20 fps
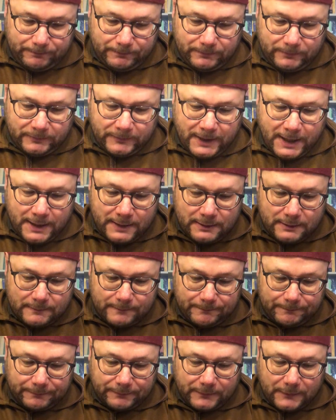Then
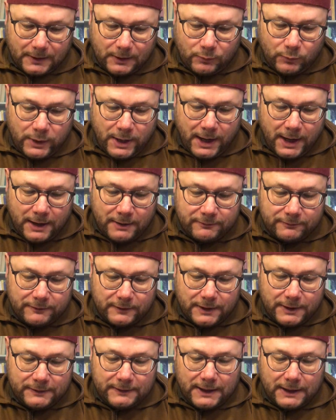we have
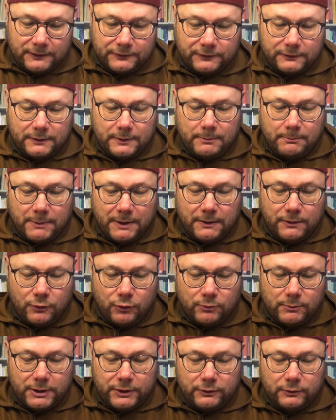a text,
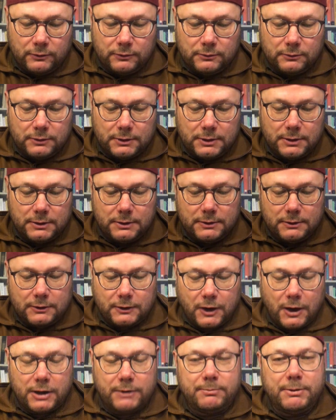Manzumatul
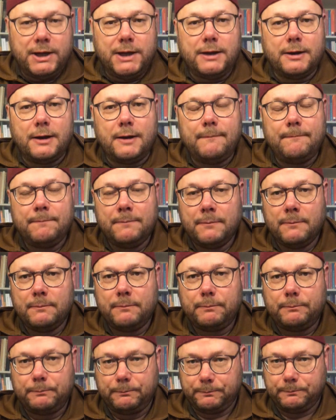Rahbiyya.
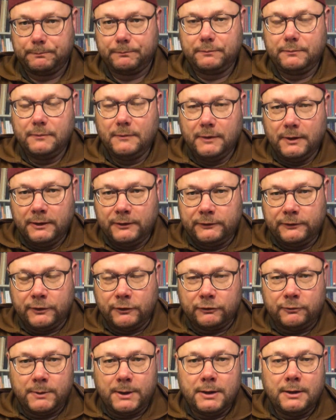
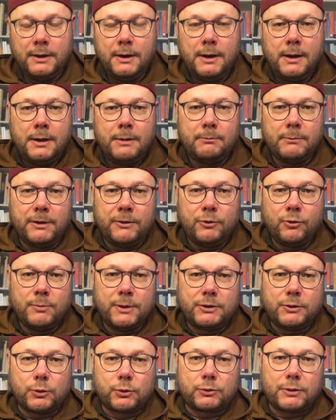Excuse me.
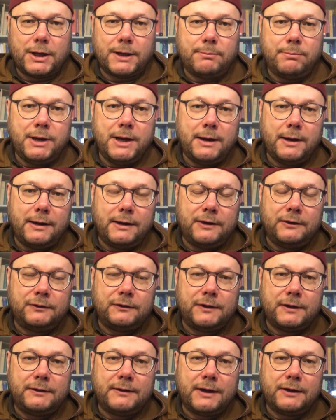Manzumatul Rahbiyya is
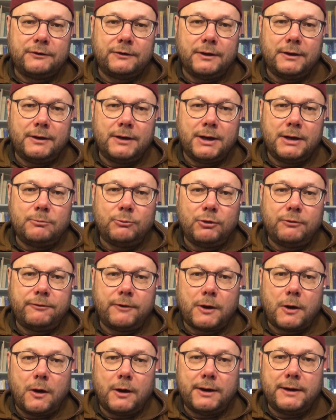a text in Ilm
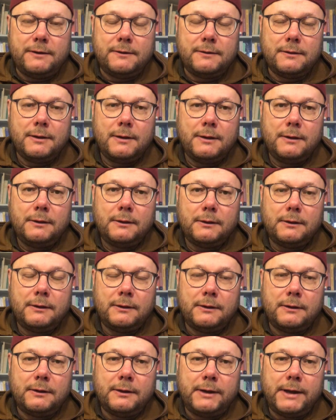al-Fara'id,
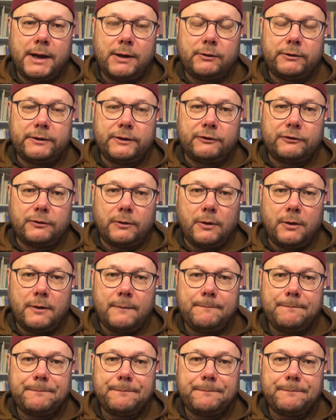inheritance law,